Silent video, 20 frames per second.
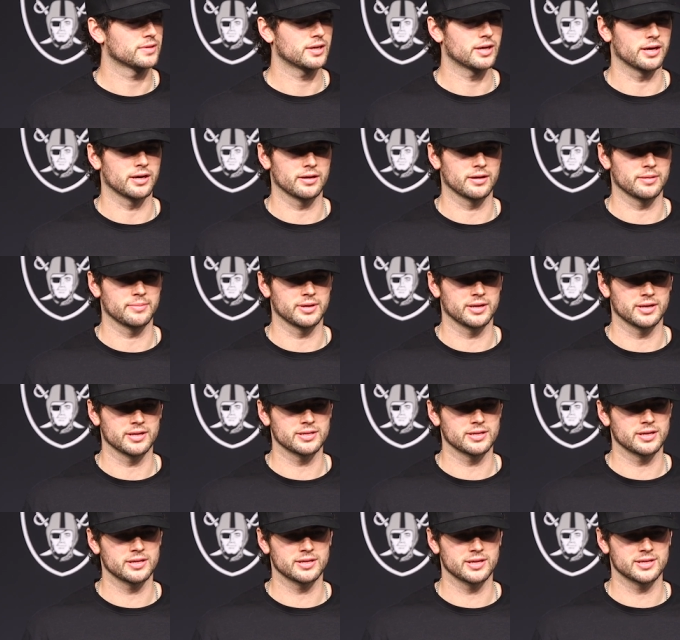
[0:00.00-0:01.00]
Yeah, I mean,
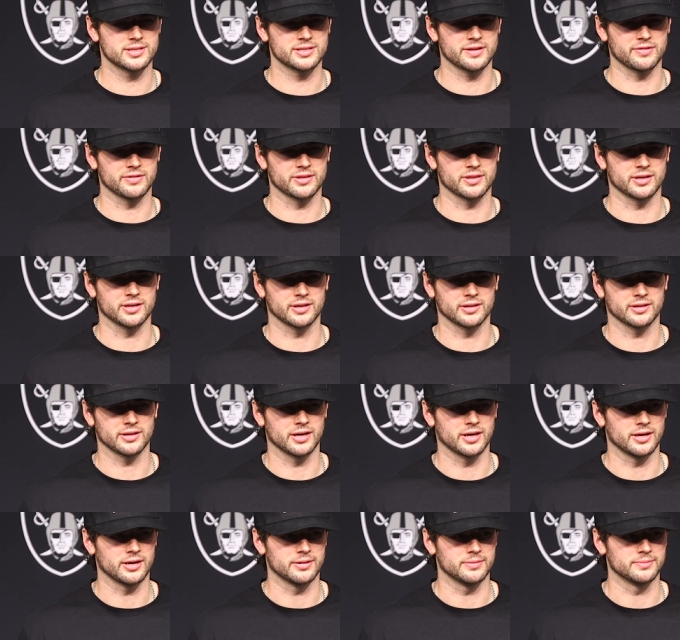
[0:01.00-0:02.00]
it's
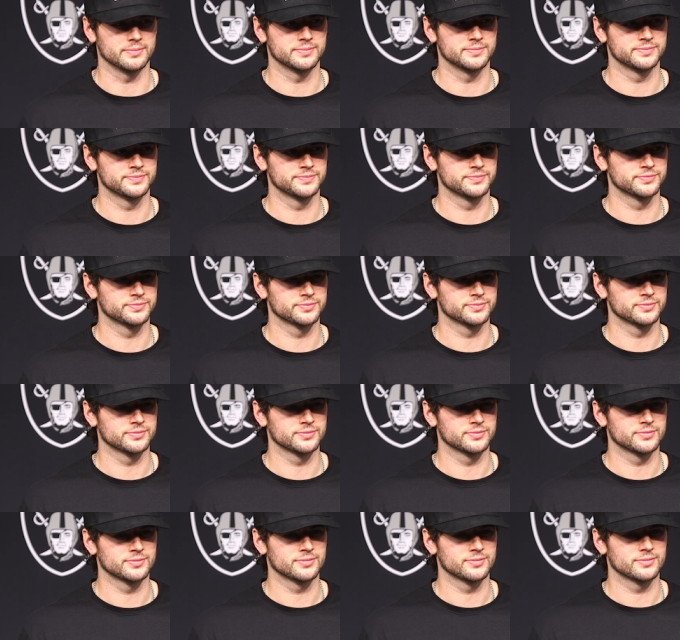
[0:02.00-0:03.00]
everything.
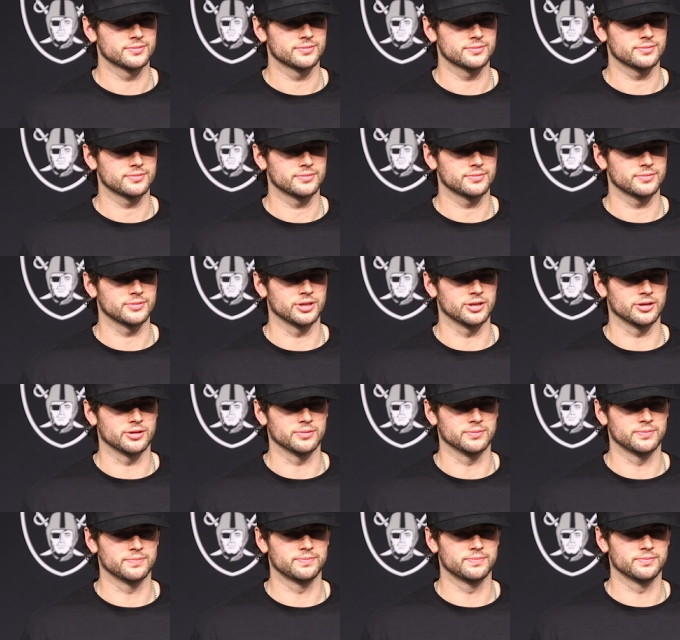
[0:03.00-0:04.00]
You
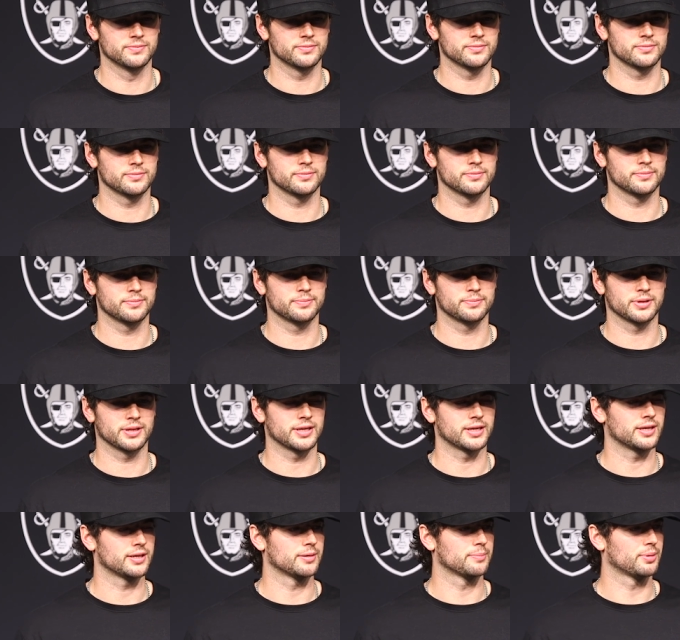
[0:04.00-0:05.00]
know,
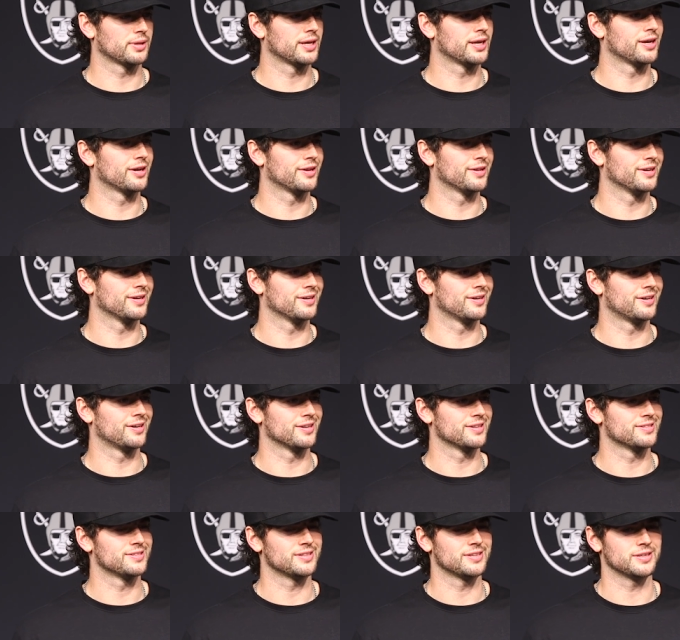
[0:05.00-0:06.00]
playing
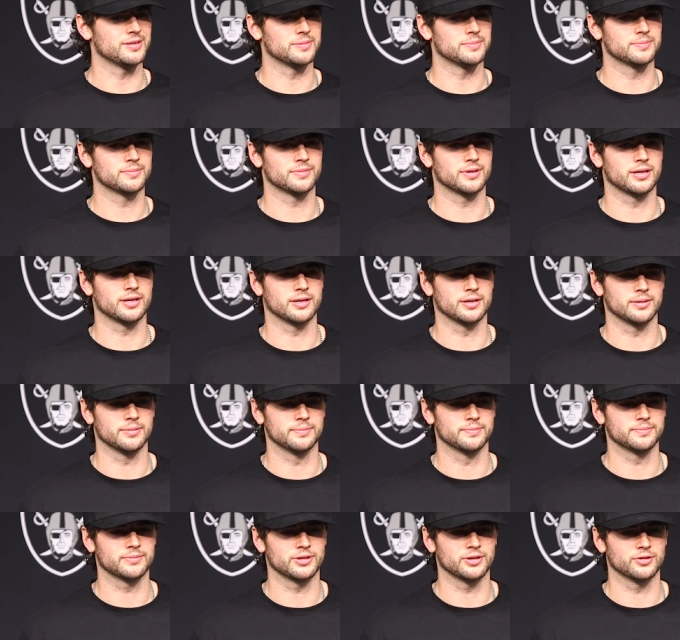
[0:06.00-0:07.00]
on a
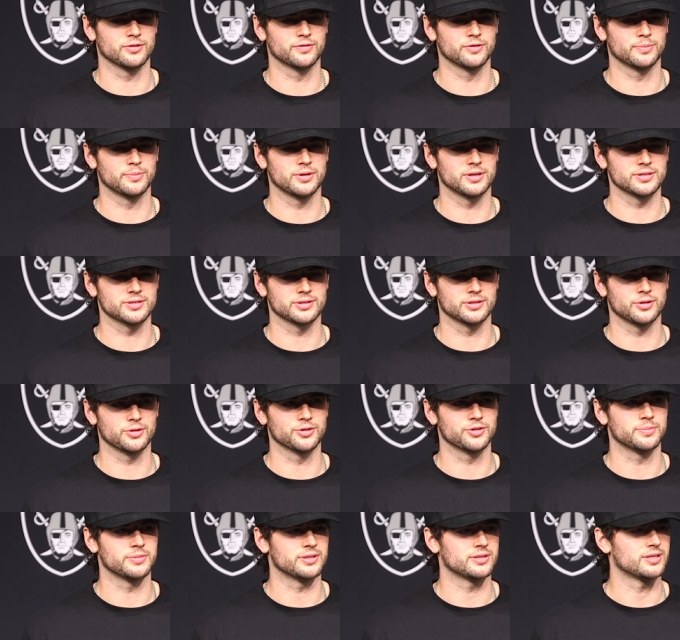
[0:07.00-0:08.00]
team, you know, football is the
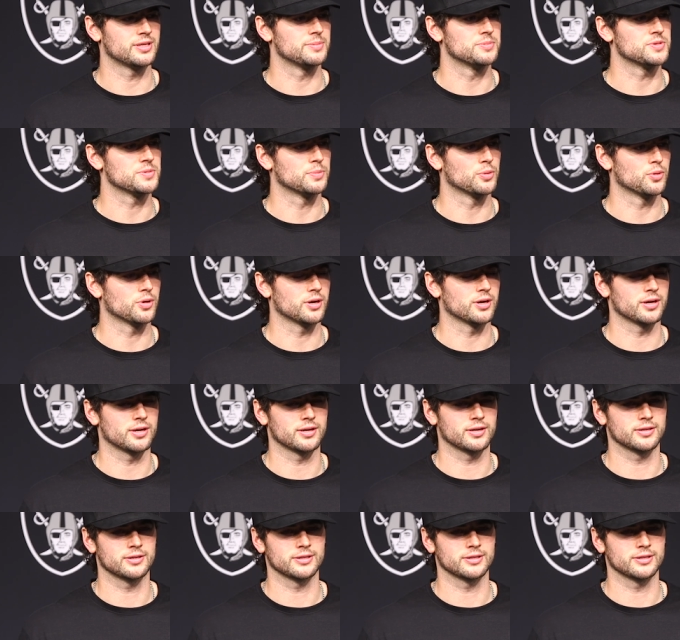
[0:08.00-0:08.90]
ultimate team sport.